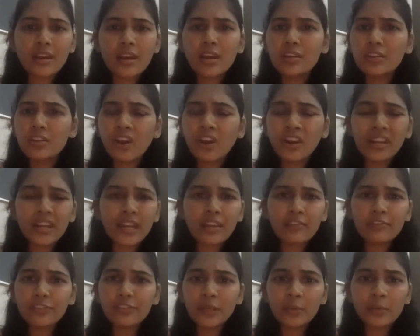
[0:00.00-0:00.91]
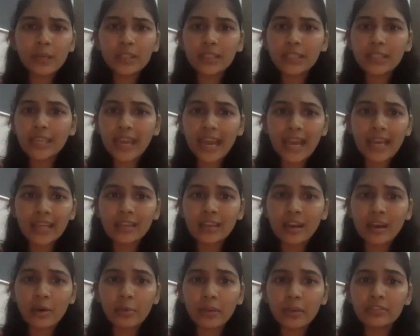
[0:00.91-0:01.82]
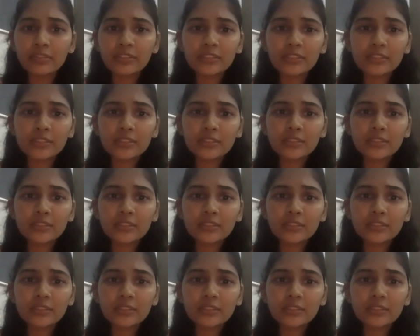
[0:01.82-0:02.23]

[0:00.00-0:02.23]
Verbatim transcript: Not everyone can, however.